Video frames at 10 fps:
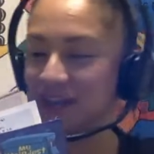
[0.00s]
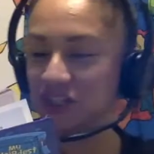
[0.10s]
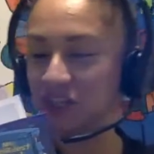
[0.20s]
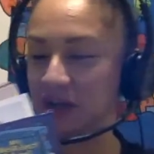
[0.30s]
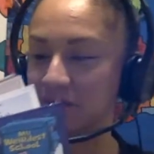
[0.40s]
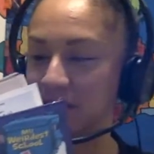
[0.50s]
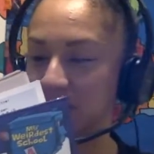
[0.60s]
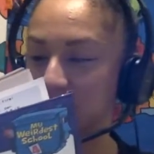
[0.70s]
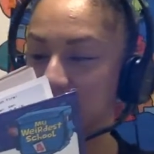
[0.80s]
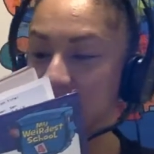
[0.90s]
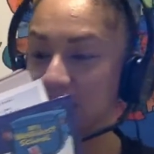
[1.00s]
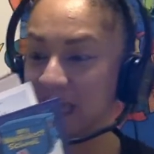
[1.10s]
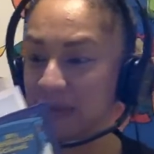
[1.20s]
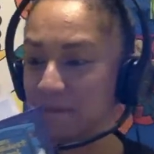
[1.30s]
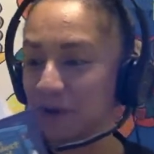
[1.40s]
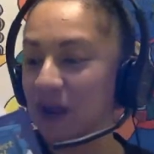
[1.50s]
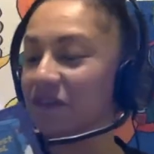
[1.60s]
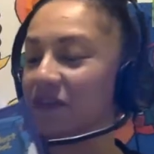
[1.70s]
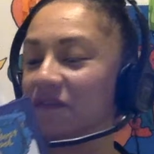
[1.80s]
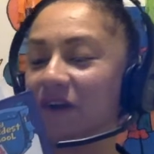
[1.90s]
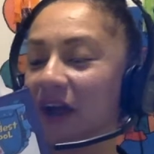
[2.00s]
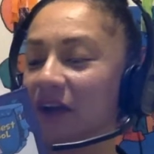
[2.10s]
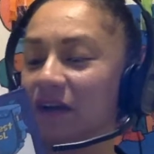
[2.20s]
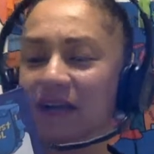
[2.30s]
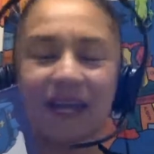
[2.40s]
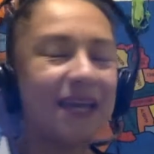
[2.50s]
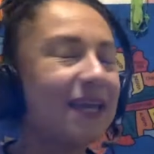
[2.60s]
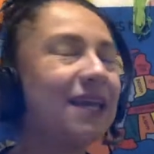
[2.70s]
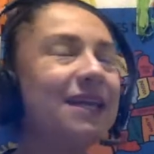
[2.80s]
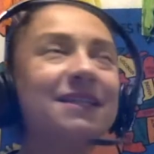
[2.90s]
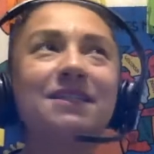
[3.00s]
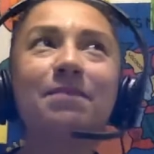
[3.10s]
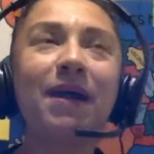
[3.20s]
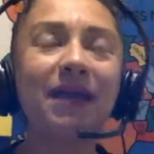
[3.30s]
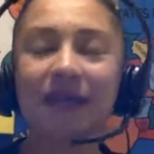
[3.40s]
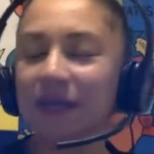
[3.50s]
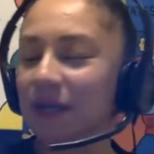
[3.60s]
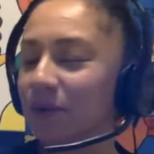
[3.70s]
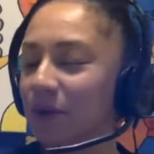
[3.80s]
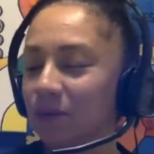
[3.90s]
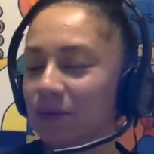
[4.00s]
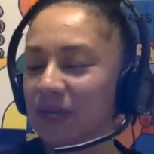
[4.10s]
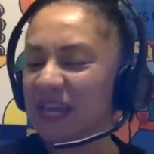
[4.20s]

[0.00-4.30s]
Shouted Michael. He put out the fire. He's my hero.